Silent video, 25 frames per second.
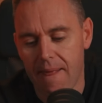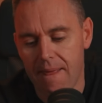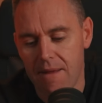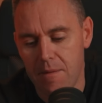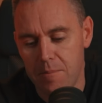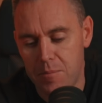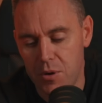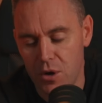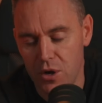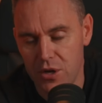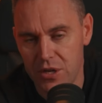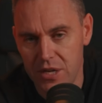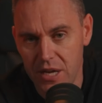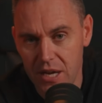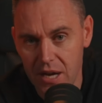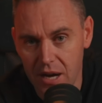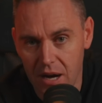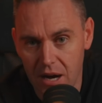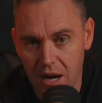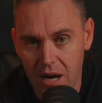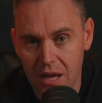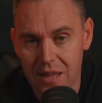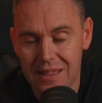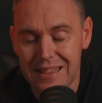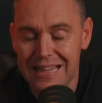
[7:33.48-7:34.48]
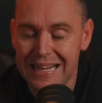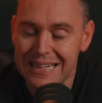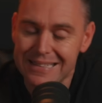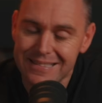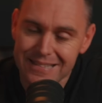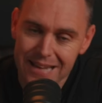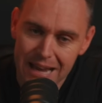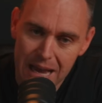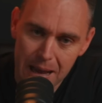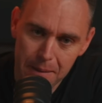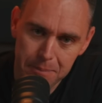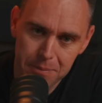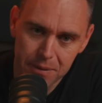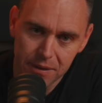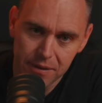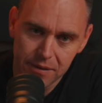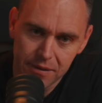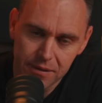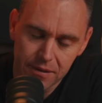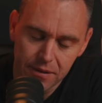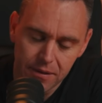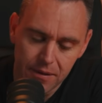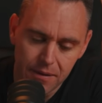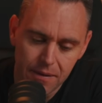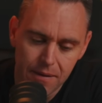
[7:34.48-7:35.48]
per year, that's
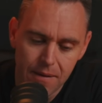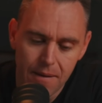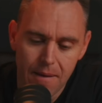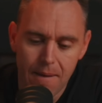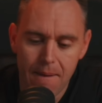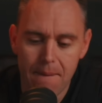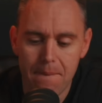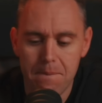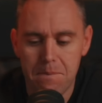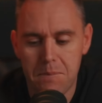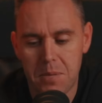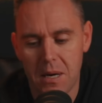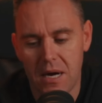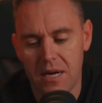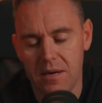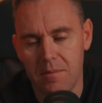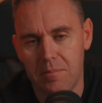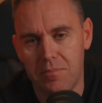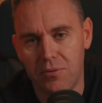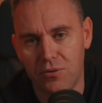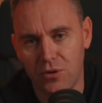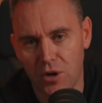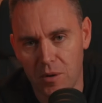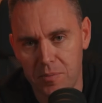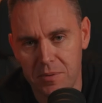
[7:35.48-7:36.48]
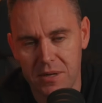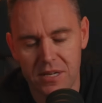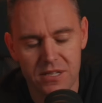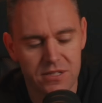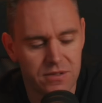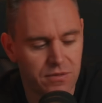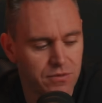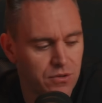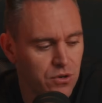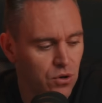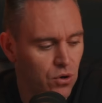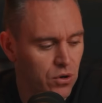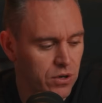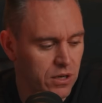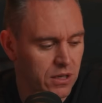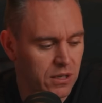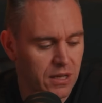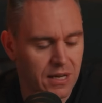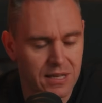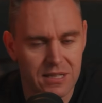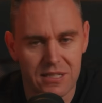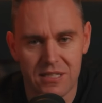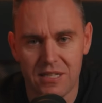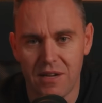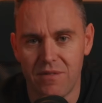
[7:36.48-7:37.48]
happened. But properties have gone at
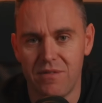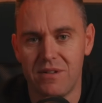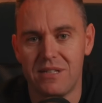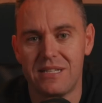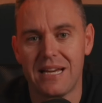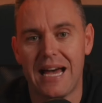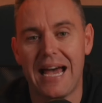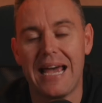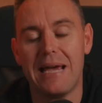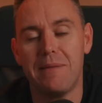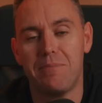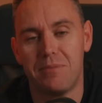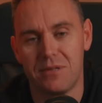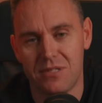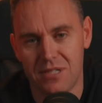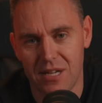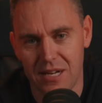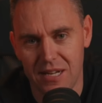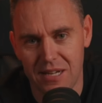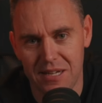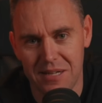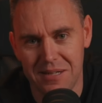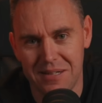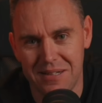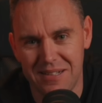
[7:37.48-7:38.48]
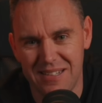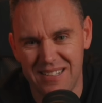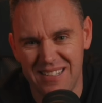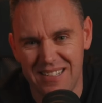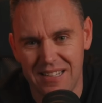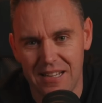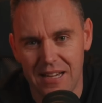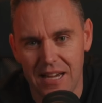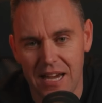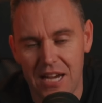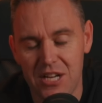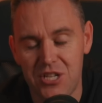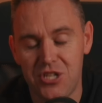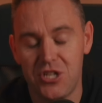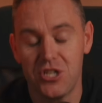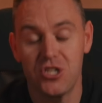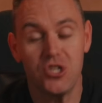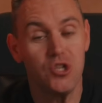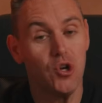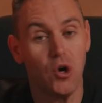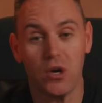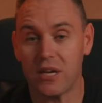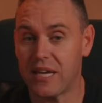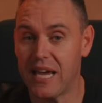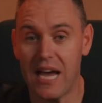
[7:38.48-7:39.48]
like 7 to 8% a year. It's just
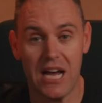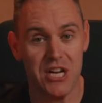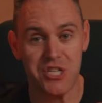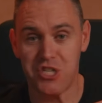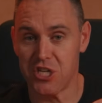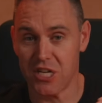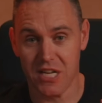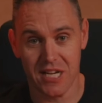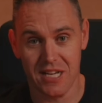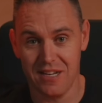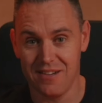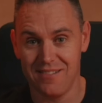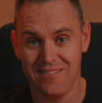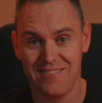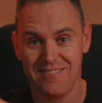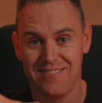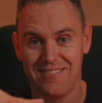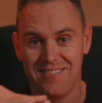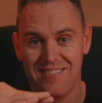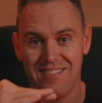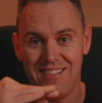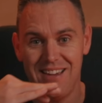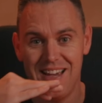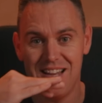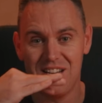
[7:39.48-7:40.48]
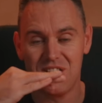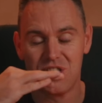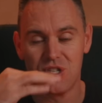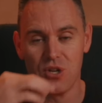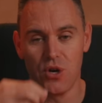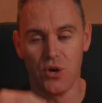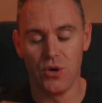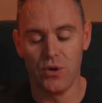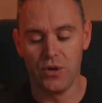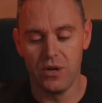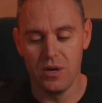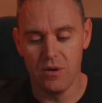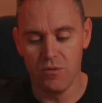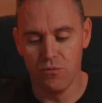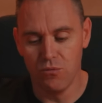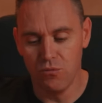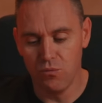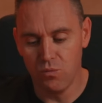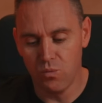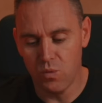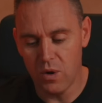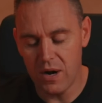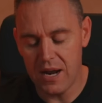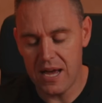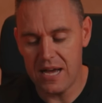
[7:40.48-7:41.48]
not catching it. And so
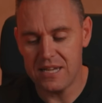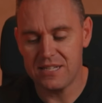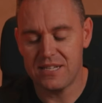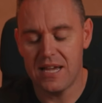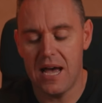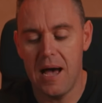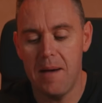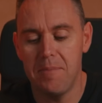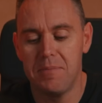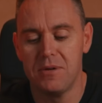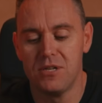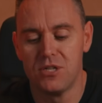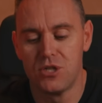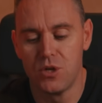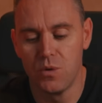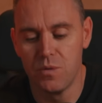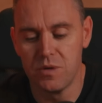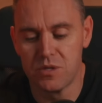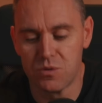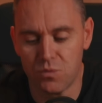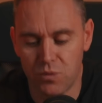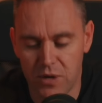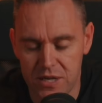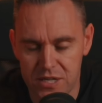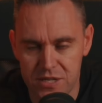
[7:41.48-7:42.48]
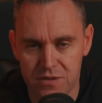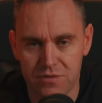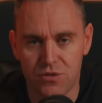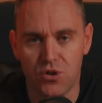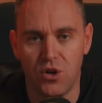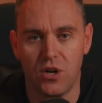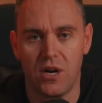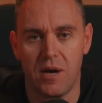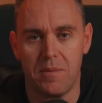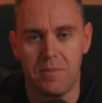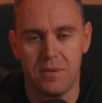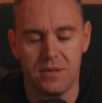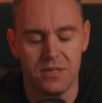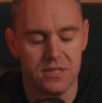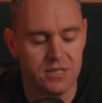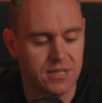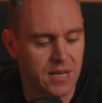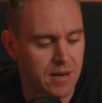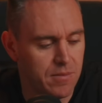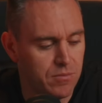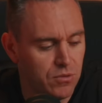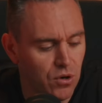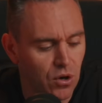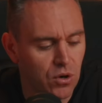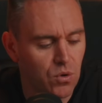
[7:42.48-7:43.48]
what has happened too is rents have gone up at
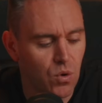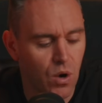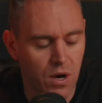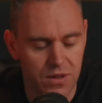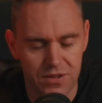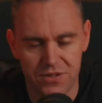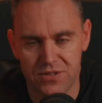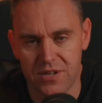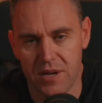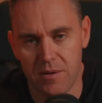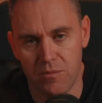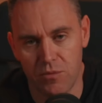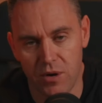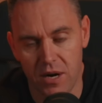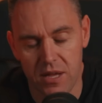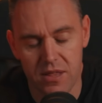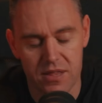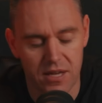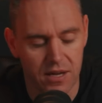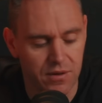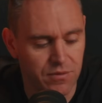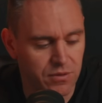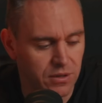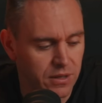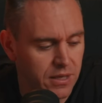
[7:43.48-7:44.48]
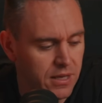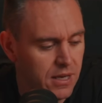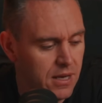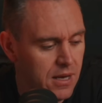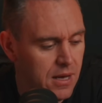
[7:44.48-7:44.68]
not quite the same rate, thankfully,